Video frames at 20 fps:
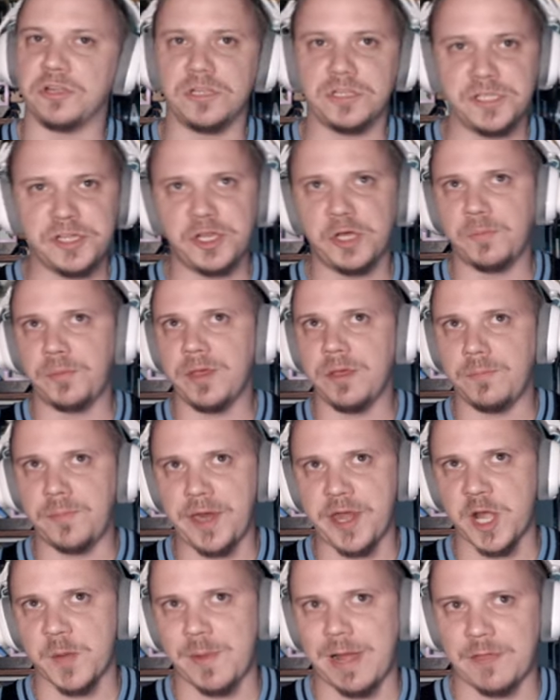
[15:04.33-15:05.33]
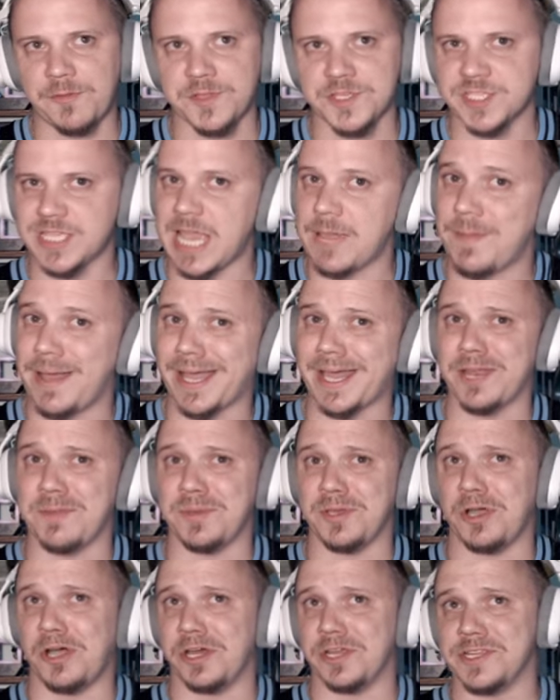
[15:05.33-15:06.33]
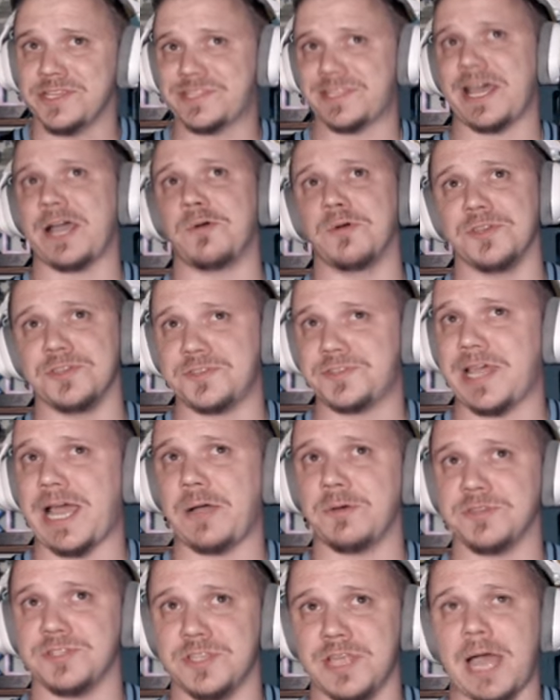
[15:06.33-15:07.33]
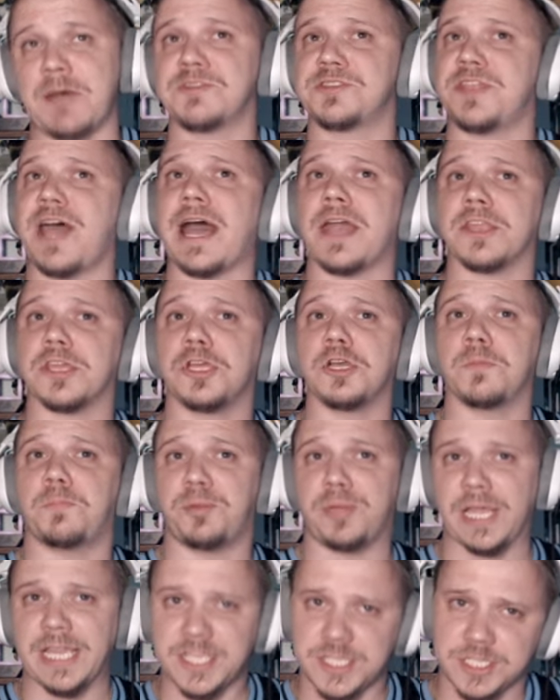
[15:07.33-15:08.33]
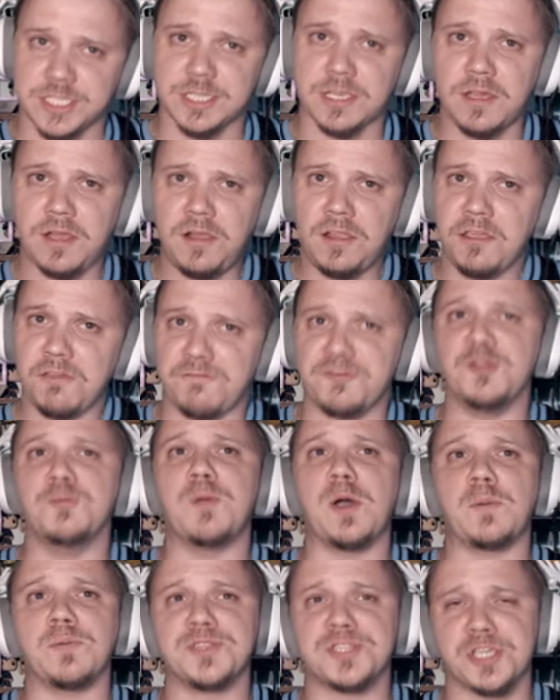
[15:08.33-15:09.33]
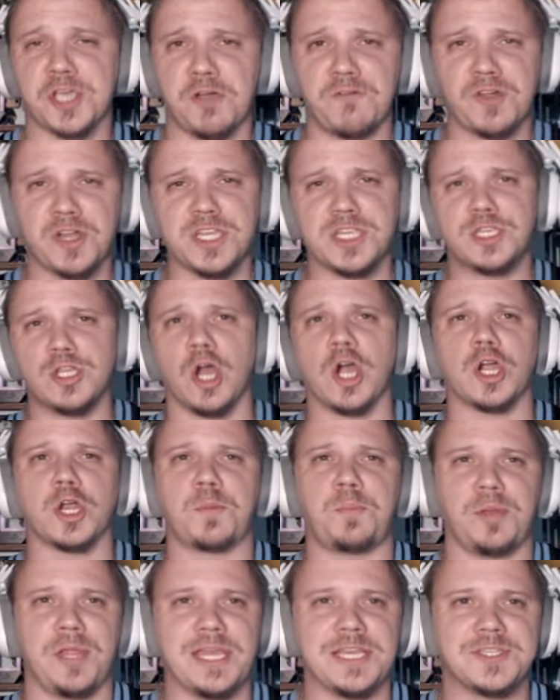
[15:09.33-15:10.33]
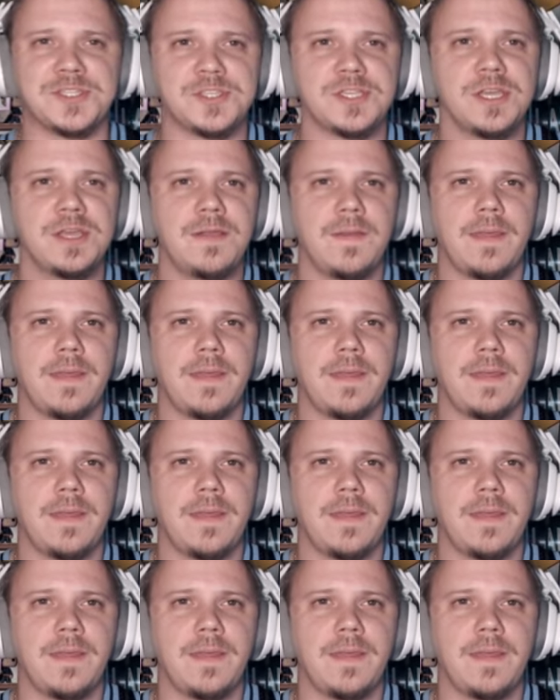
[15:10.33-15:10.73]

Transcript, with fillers: a little bit better about this game. I got to be honest, I was not in a good place a few moments ago. Very dark place.